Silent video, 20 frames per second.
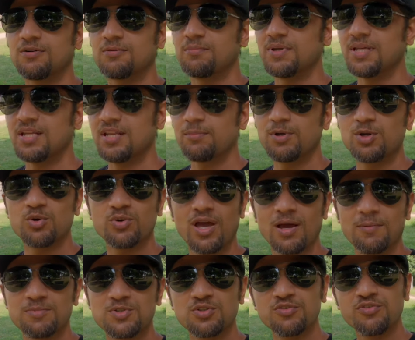been able to
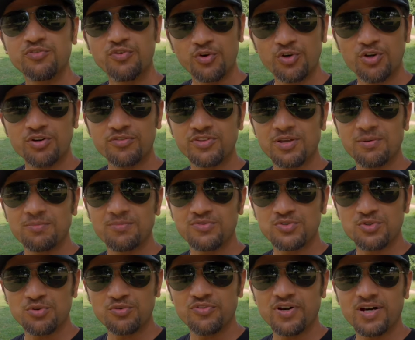capture 4 of them
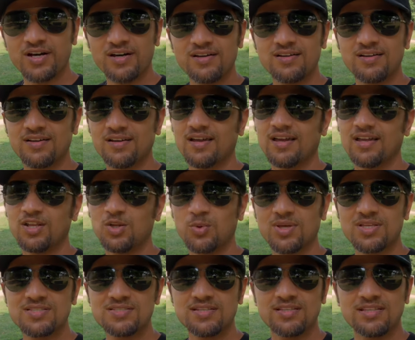so far, and you
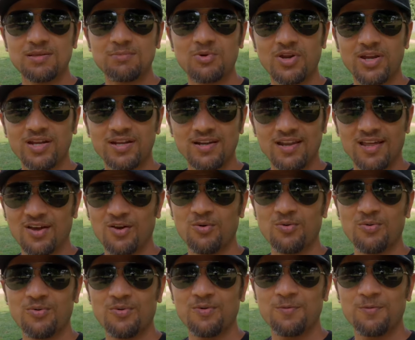can see them right now.